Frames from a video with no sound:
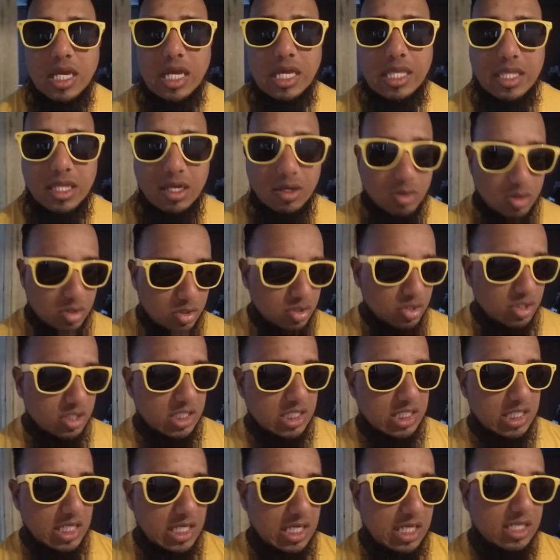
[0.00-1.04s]
and then I'm going to do the
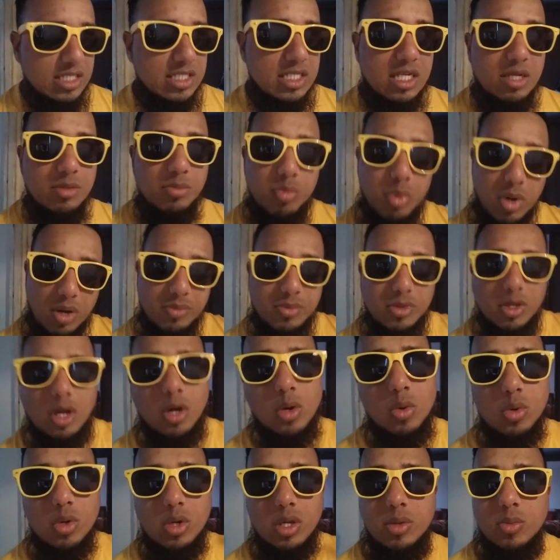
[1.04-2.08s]
stairs and then prep the
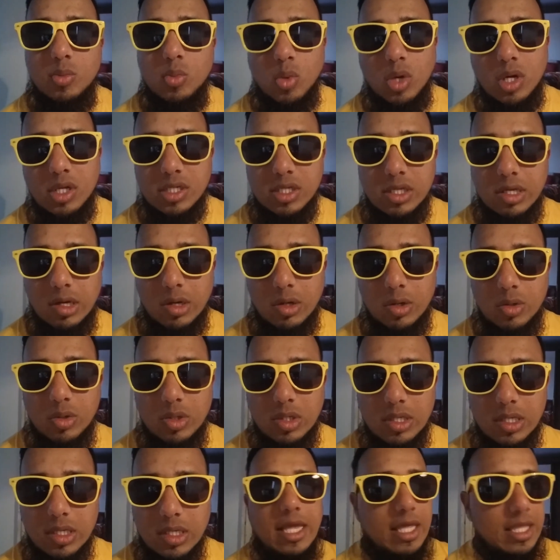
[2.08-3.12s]
whole lot in one go
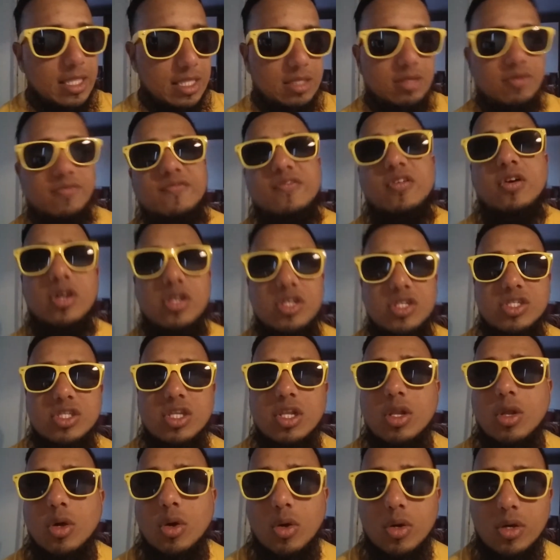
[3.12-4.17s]
and then varnish the
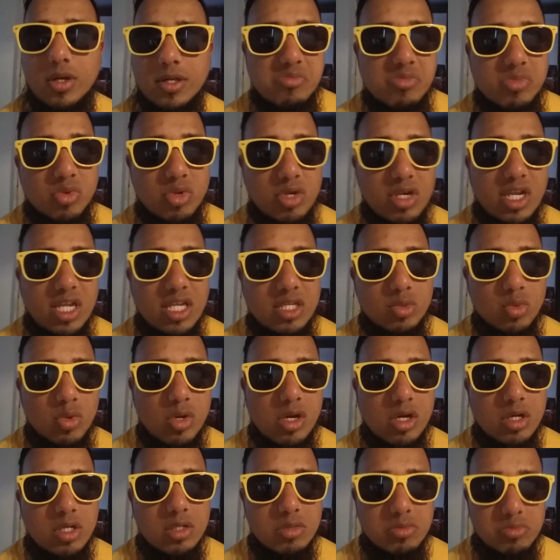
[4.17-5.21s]
lot. 3 days
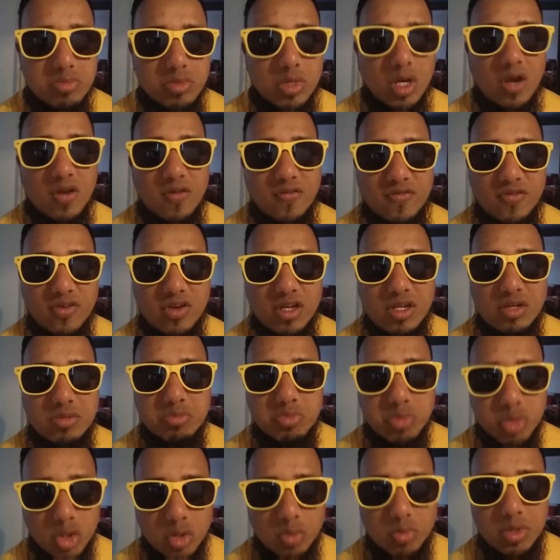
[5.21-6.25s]
work, hopefully,
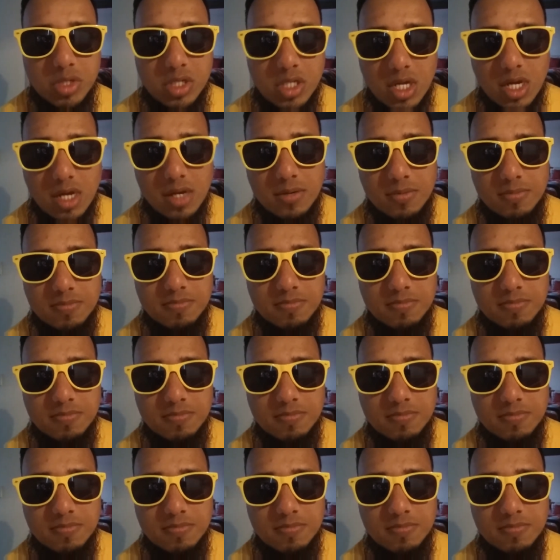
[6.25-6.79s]
should be done.